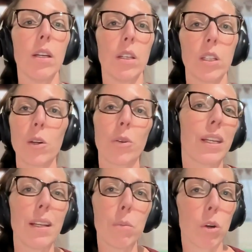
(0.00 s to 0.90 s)
You don't
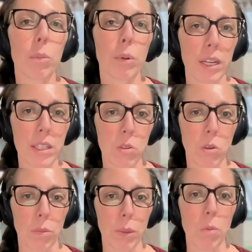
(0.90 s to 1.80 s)
need more
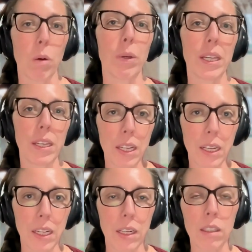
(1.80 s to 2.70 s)
brainstorming. What we
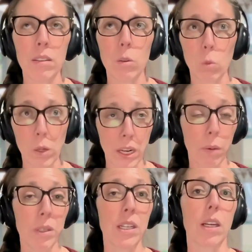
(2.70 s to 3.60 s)
need, I
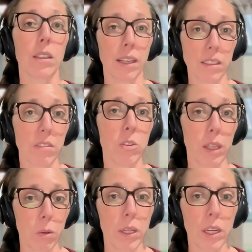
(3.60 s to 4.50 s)
would say collectively,
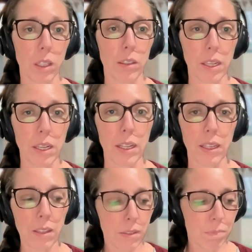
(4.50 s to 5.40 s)
we all
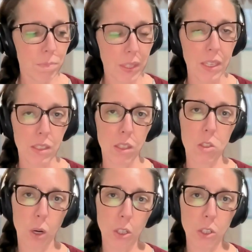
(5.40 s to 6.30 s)
need is
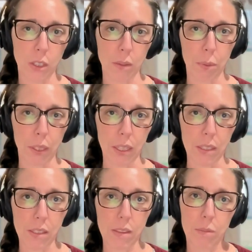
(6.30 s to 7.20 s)
structure in
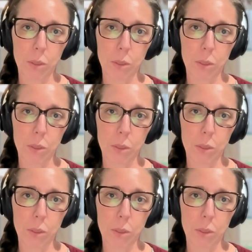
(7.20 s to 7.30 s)
place.